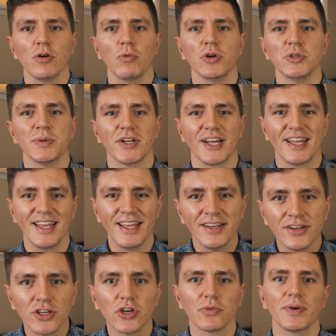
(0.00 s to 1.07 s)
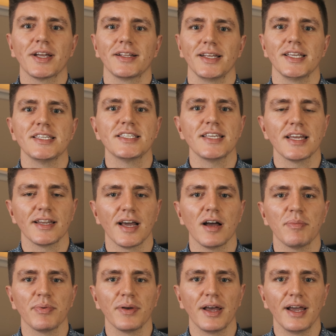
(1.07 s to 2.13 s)
was when I incorrectly set
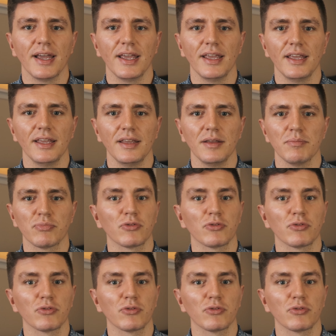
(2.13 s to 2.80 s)
up a